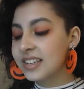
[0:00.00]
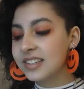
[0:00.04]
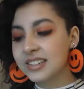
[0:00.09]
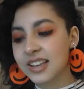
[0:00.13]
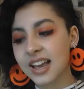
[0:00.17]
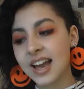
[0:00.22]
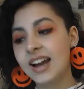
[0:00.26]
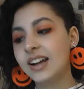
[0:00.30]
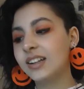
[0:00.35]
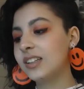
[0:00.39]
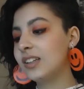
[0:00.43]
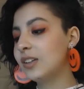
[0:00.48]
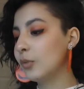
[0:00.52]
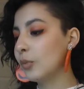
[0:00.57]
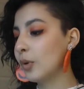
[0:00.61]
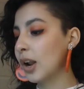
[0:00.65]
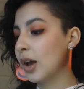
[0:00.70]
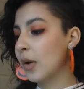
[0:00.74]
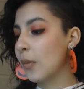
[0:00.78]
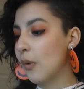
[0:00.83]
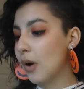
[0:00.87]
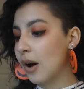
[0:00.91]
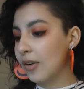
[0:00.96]
exactly
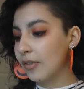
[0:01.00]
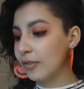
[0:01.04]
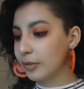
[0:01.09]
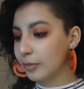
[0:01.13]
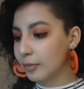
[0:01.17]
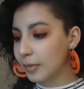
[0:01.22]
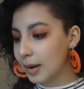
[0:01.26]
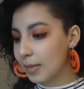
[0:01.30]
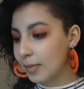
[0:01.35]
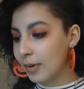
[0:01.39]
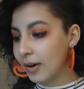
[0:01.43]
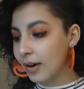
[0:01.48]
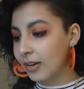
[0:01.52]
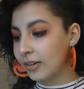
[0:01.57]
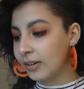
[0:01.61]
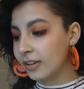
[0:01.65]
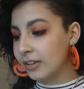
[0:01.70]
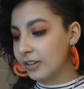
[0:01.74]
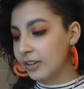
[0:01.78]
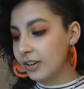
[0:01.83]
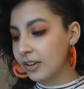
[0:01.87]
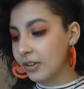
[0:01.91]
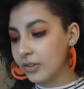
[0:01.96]
what I want from my
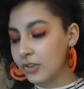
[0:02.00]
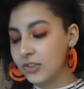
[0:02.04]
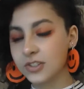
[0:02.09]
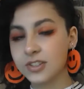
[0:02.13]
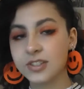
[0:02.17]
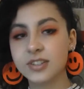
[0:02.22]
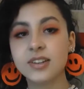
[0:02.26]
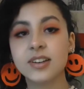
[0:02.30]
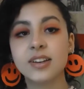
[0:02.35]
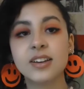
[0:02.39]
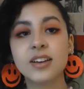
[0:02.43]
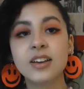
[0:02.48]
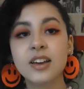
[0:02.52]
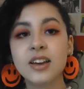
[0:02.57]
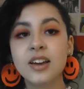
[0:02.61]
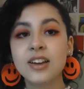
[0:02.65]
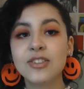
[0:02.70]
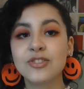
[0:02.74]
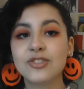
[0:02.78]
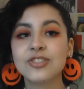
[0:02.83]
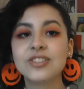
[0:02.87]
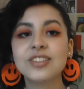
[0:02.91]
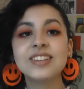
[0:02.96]
partner, you know, just a
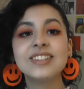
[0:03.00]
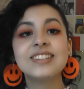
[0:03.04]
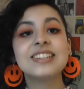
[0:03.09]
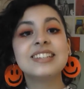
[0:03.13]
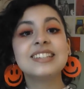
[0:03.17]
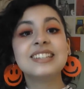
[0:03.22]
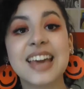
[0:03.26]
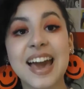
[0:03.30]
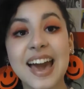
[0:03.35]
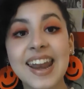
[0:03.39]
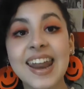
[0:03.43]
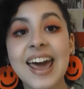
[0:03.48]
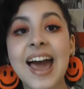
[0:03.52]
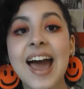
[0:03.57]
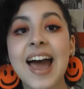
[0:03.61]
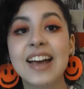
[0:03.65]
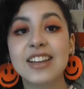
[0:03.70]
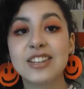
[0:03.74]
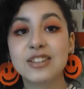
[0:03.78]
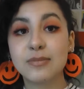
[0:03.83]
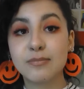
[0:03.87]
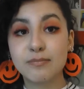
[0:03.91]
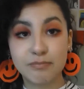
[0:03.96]
just a dead
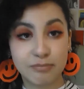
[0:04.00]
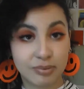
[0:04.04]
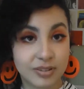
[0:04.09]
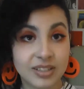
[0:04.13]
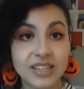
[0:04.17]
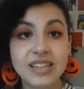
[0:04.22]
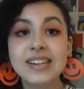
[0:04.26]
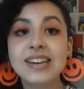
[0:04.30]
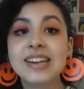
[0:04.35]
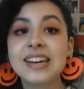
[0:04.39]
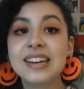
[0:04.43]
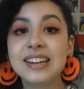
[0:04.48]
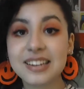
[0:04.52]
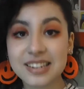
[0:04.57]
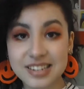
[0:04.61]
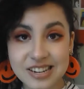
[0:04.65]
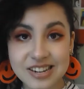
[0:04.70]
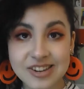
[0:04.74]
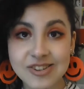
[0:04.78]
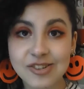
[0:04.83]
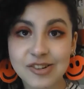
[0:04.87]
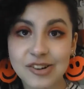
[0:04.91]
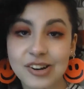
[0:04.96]
ass bleeding
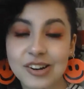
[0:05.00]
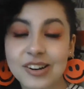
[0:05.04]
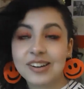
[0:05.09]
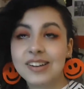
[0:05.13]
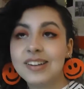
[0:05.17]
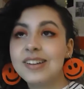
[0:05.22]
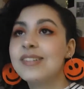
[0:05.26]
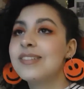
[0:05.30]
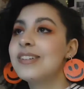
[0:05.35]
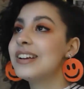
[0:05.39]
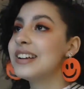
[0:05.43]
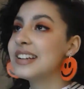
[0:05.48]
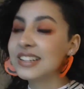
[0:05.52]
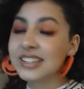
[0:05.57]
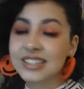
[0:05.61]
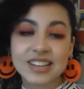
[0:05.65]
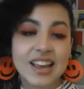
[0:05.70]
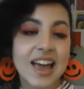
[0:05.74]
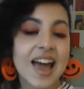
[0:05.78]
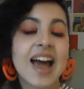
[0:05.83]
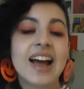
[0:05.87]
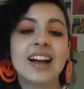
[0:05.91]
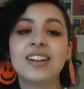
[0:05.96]
deer.
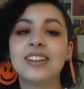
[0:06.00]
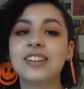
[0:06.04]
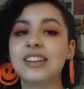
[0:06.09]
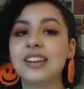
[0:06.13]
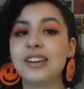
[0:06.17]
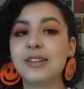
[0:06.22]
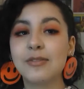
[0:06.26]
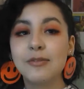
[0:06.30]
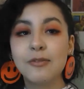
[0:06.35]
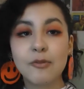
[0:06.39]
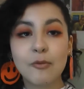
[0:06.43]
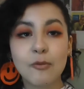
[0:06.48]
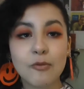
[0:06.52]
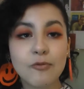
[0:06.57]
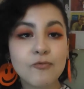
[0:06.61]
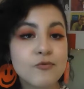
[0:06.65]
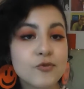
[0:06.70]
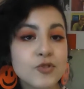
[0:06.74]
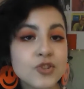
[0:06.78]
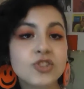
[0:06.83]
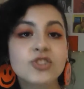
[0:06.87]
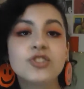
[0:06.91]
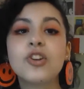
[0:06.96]
Exactly.
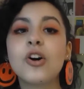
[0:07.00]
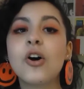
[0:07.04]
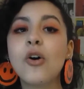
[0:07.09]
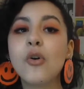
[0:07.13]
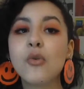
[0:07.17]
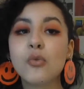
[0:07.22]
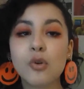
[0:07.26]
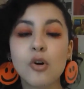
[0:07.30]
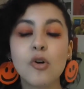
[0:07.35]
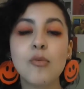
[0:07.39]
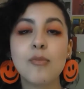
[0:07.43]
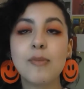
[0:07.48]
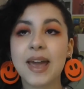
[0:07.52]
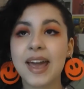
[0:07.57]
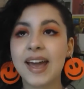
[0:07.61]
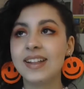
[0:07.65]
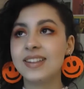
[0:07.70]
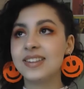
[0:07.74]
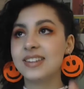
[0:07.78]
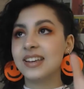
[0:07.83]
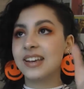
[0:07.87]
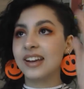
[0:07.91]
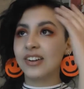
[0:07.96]
So
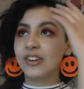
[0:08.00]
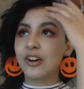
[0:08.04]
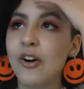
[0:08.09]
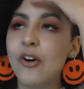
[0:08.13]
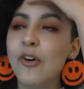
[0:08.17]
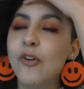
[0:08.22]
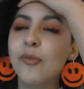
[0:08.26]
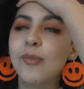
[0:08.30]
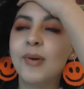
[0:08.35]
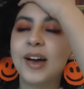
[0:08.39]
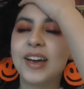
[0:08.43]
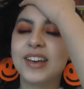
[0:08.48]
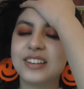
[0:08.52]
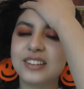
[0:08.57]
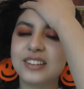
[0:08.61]
romantic. Oh my